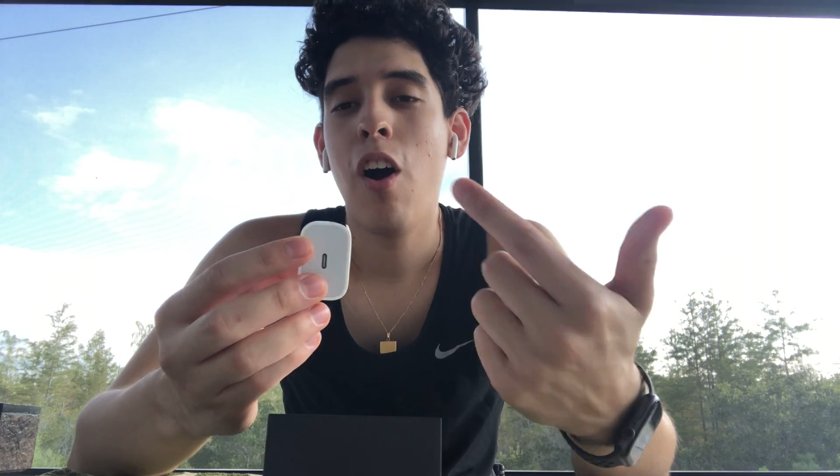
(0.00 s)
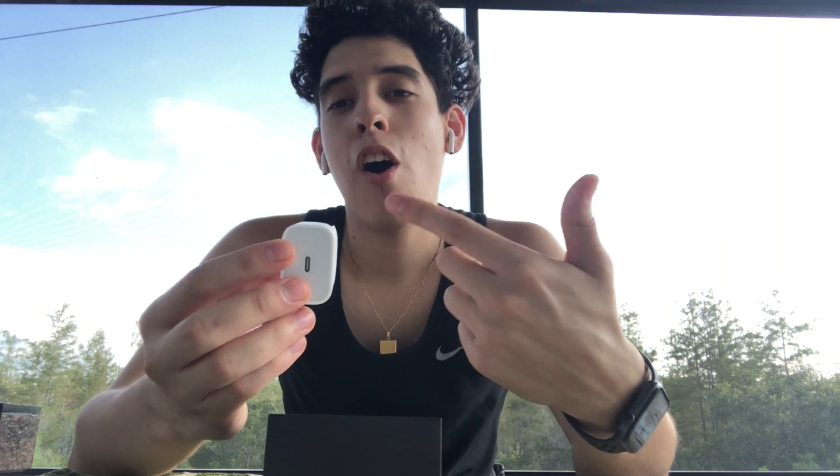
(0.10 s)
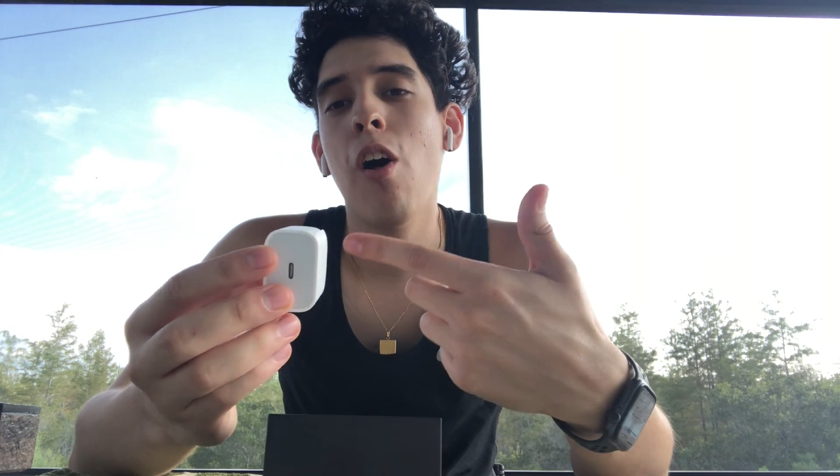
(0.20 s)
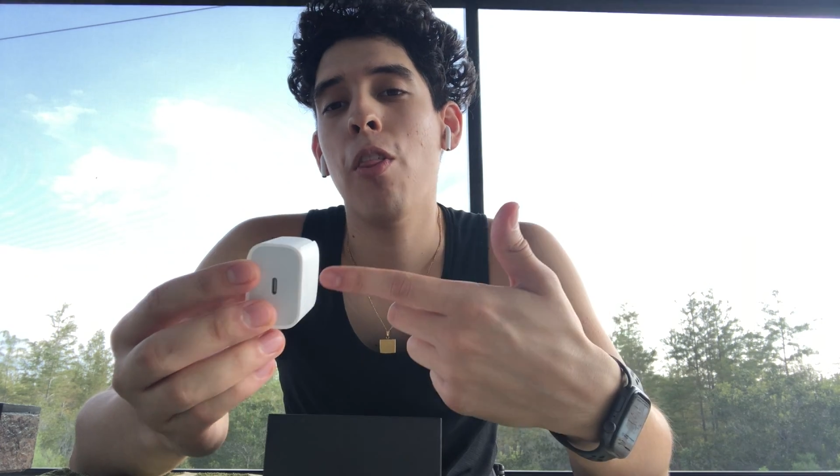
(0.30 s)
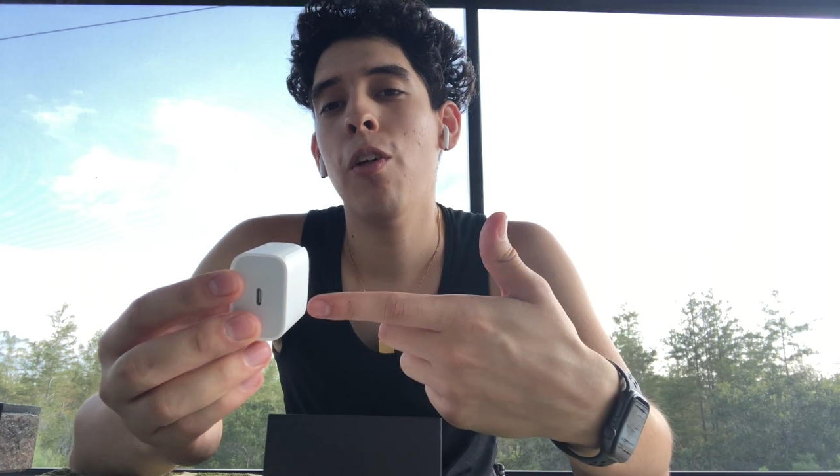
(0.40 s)

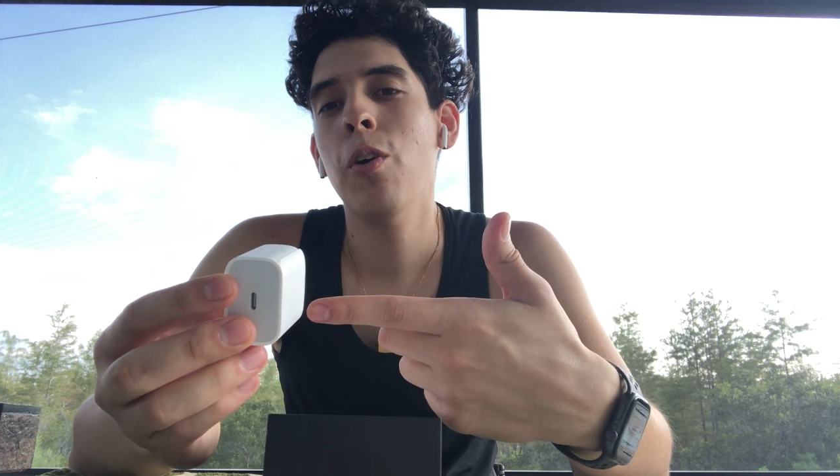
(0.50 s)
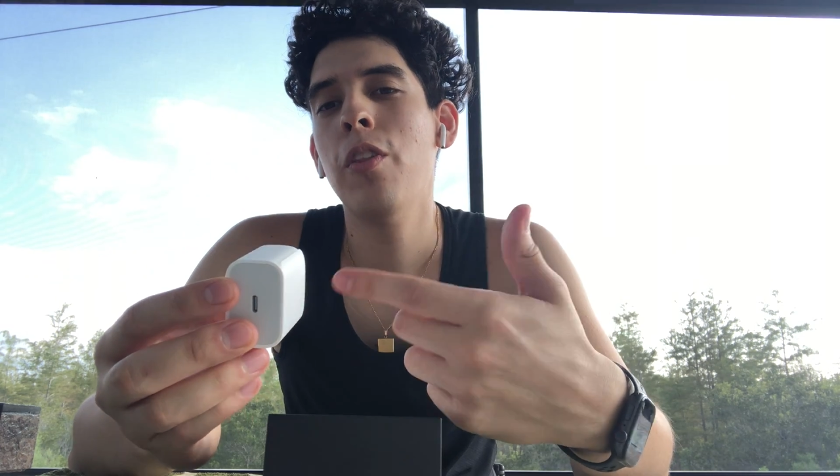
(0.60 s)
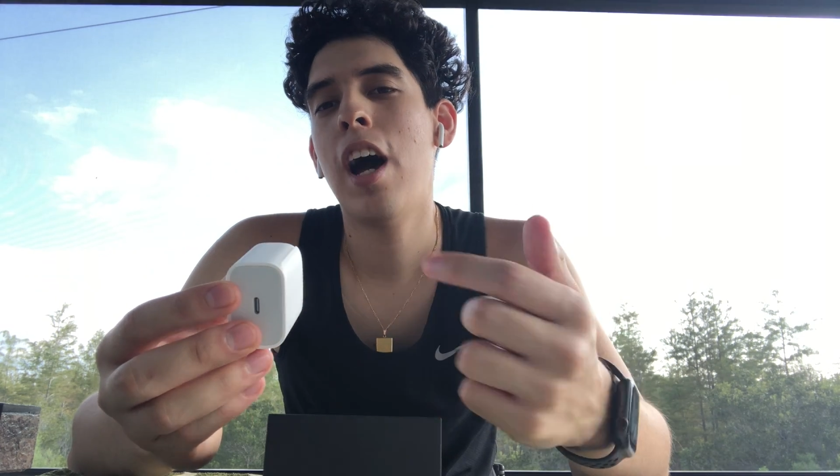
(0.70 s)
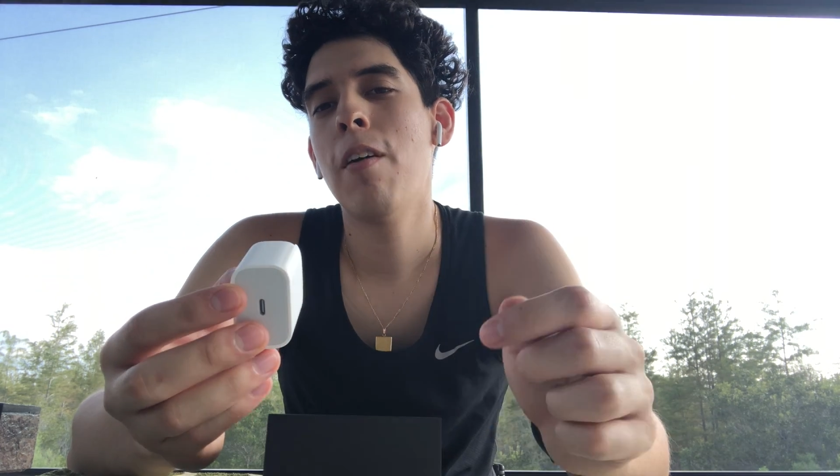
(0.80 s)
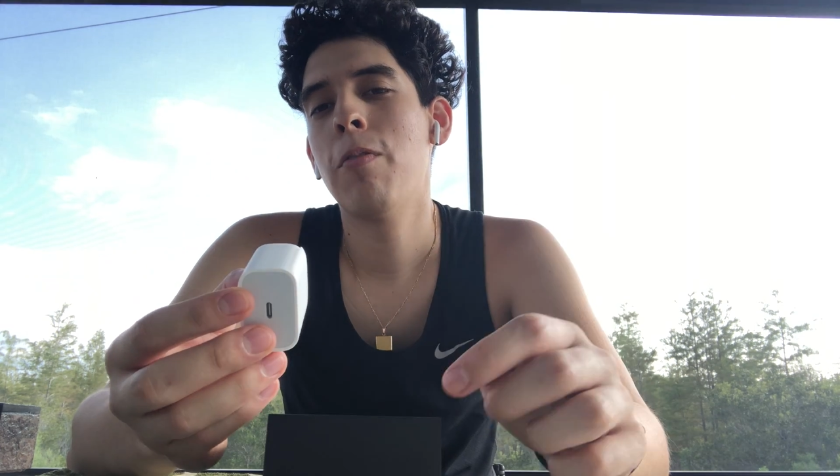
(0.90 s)
Although
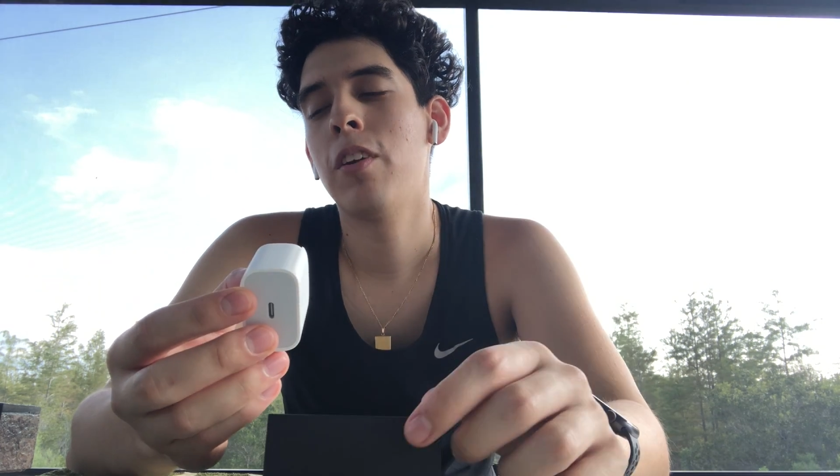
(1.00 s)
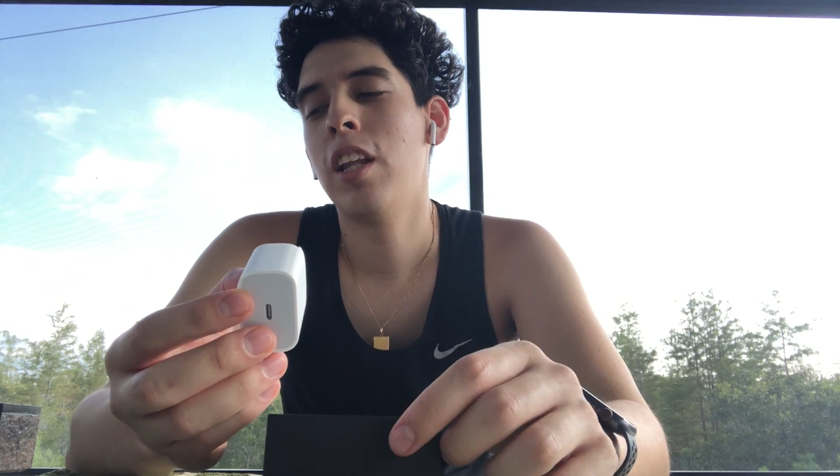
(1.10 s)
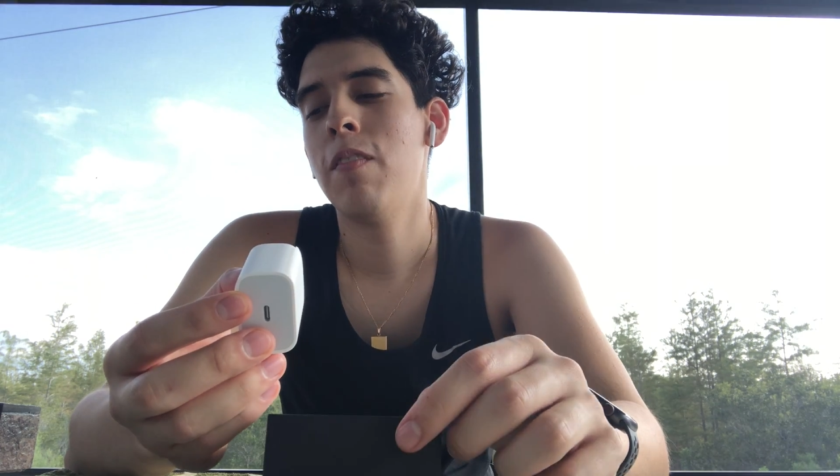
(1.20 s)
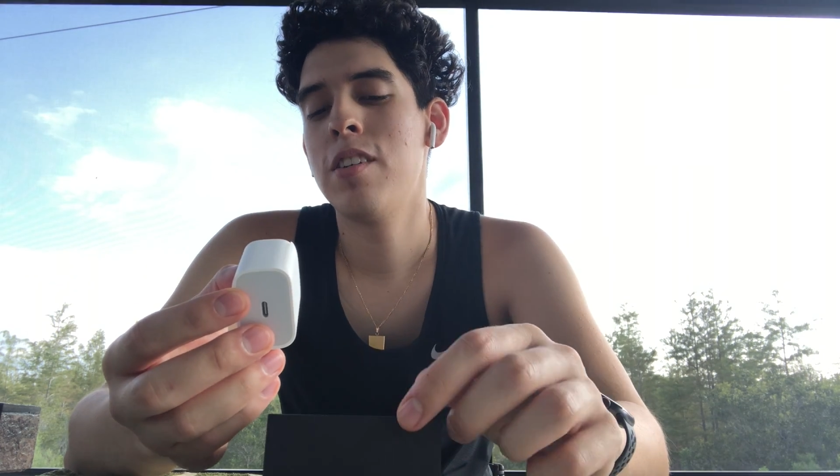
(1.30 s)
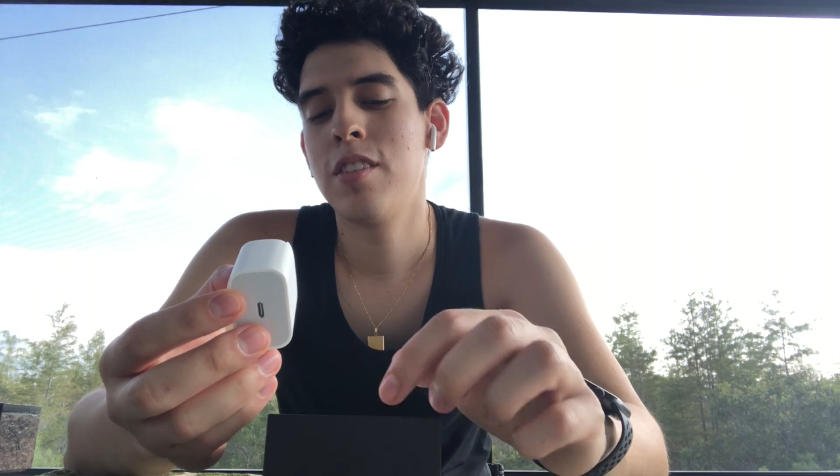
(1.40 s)
the iPhone
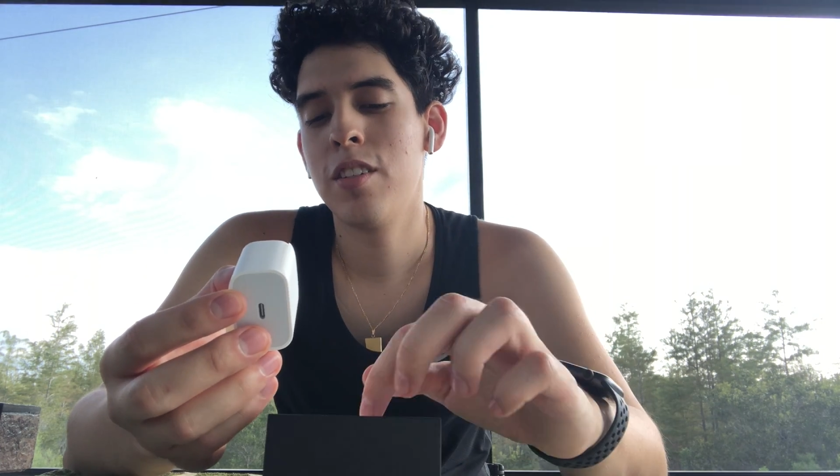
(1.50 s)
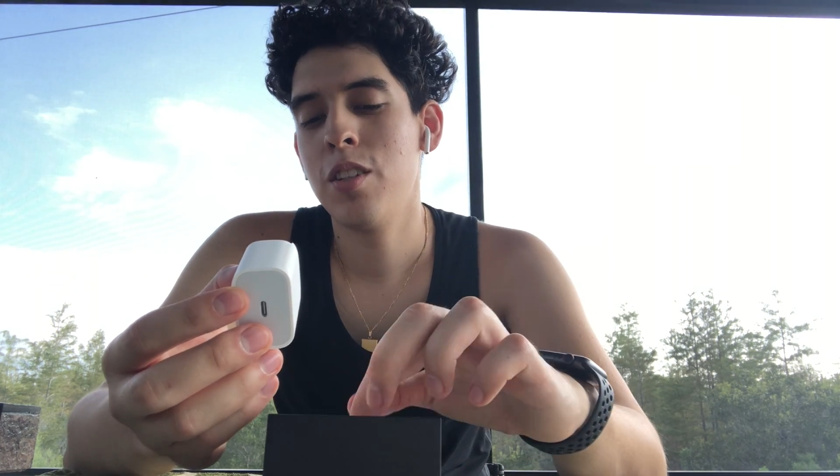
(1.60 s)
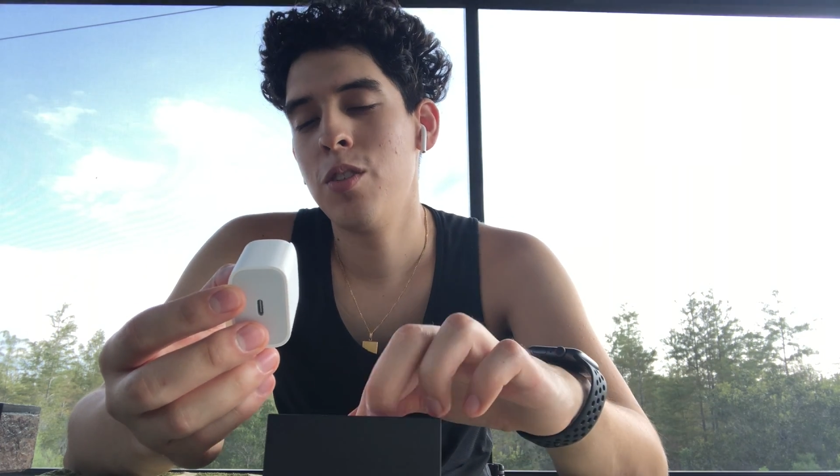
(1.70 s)
11 still